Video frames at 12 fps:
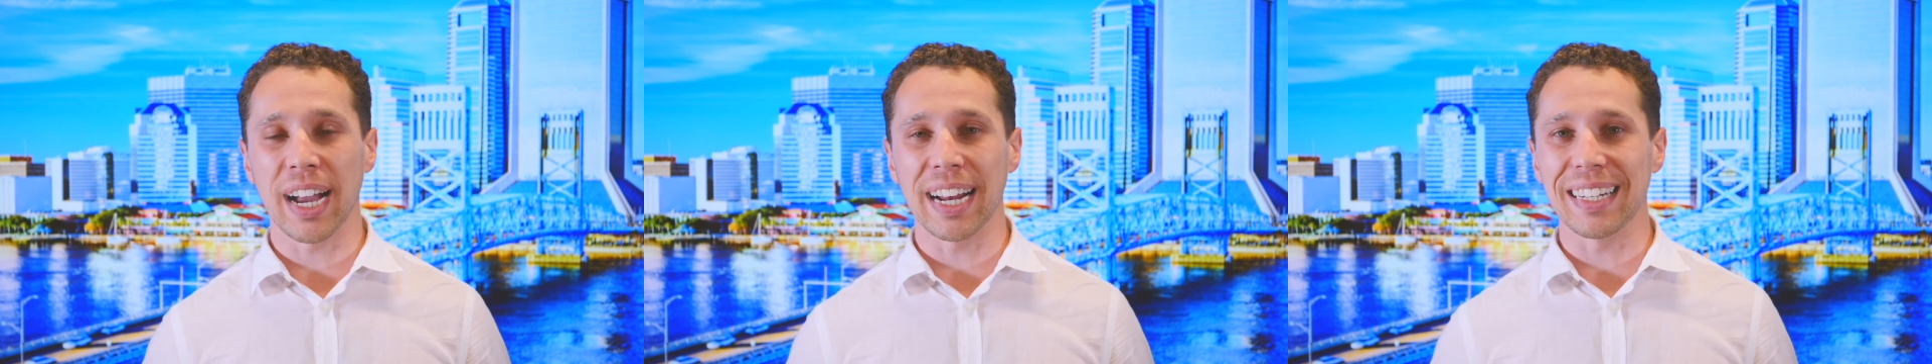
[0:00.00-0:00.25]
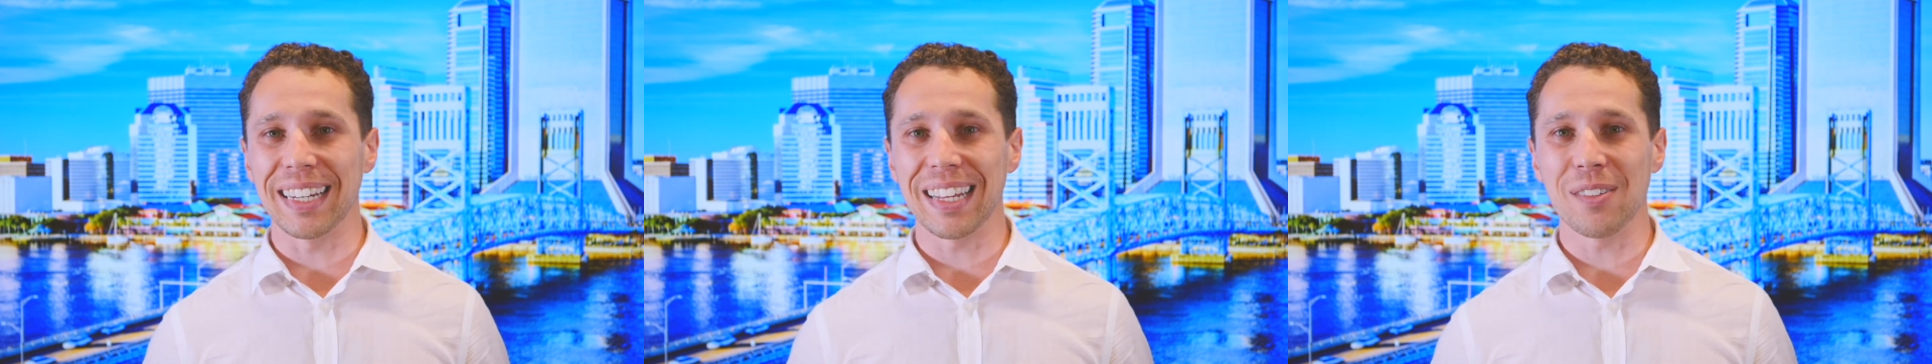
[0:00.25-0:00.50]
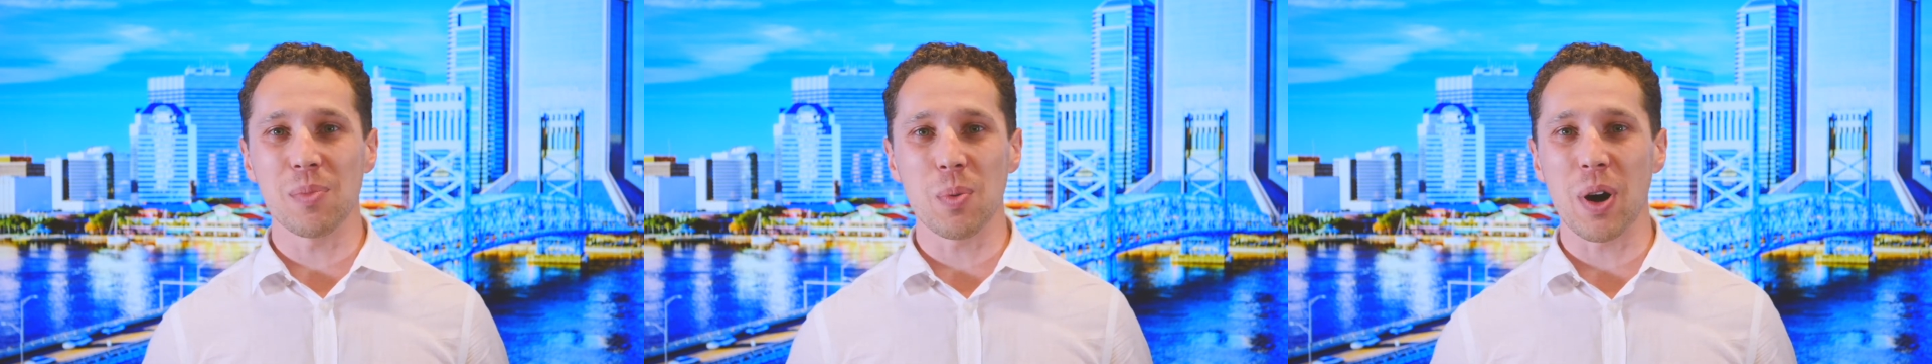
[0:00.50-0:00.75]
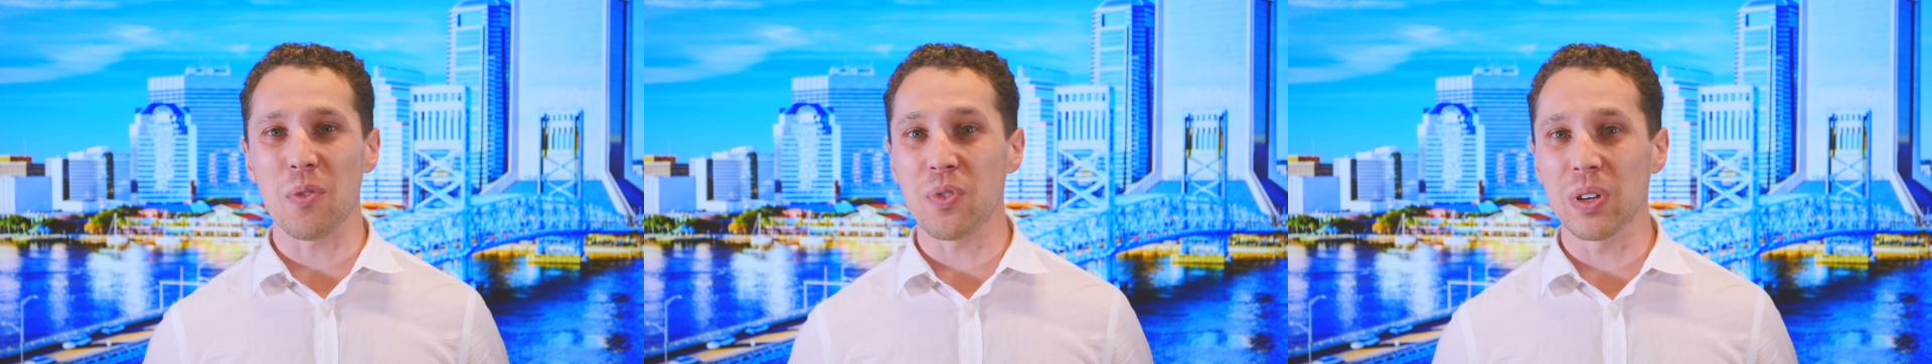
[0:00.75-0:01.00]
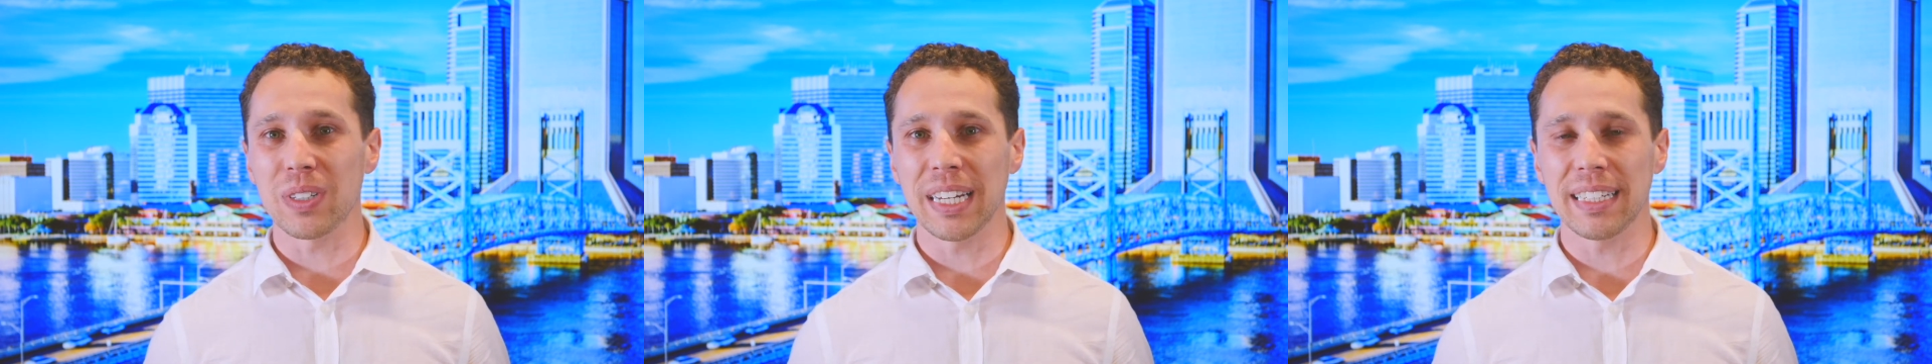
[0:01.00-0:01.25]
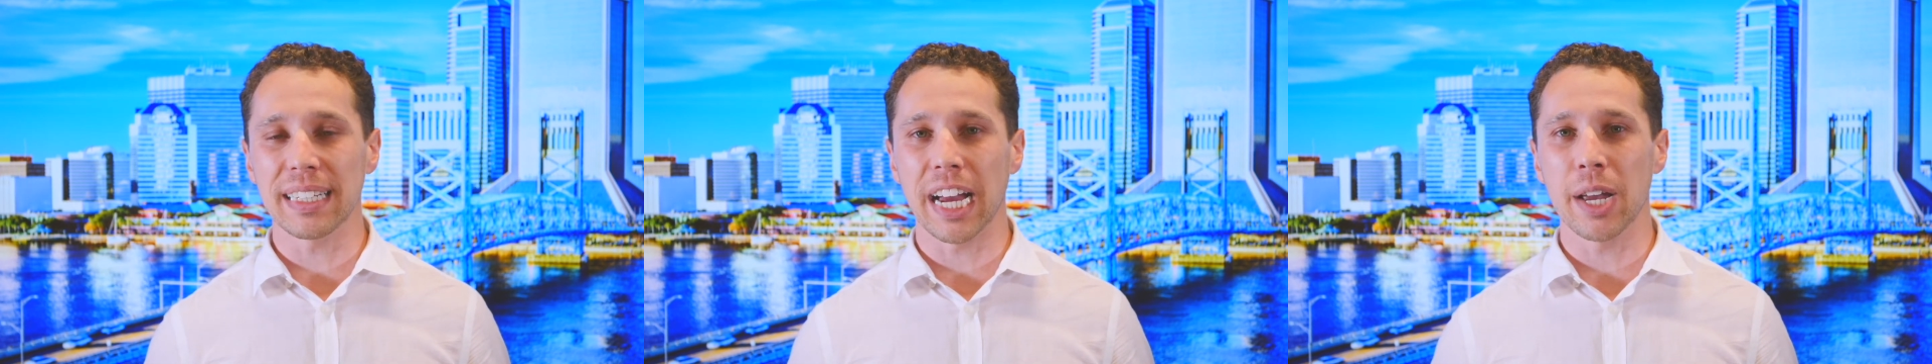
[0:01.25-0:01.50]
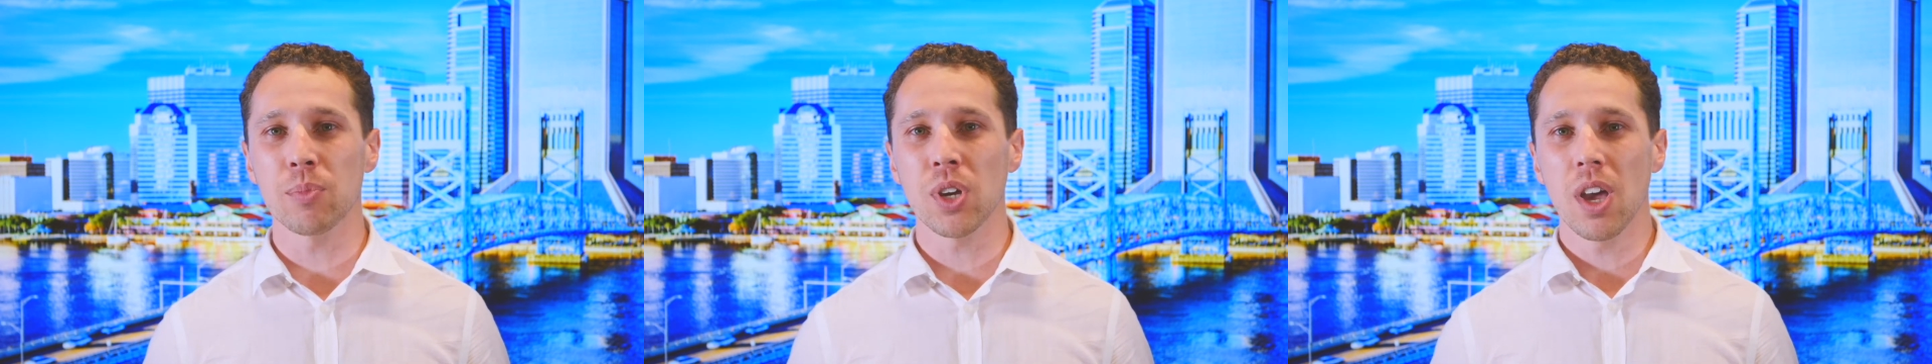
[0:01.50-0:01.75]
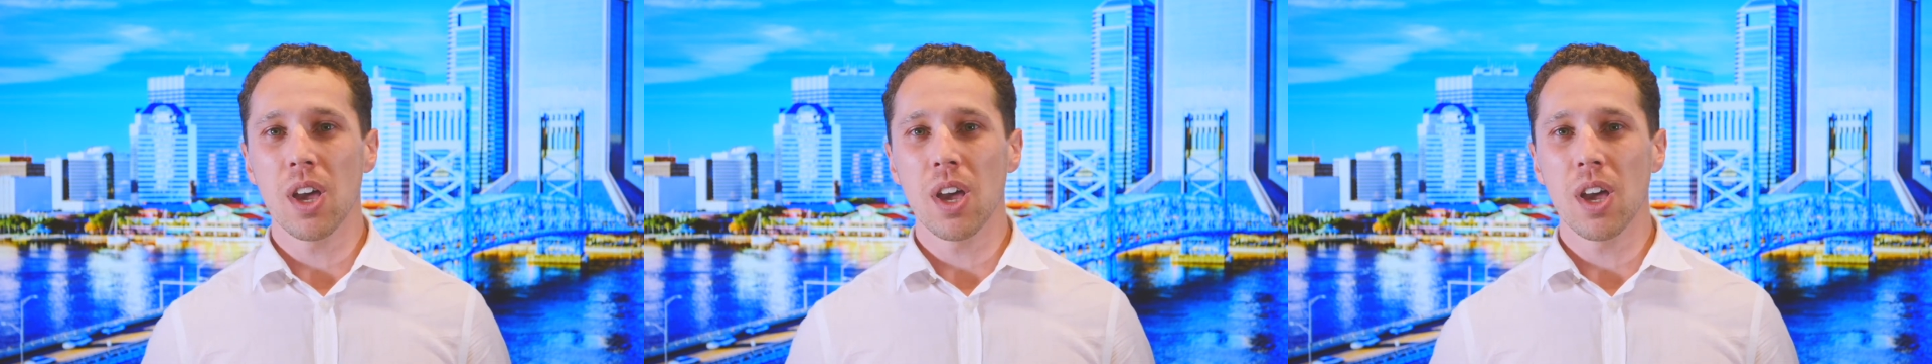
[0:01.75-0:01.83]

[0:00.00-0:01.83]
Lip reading: I did them about 15 times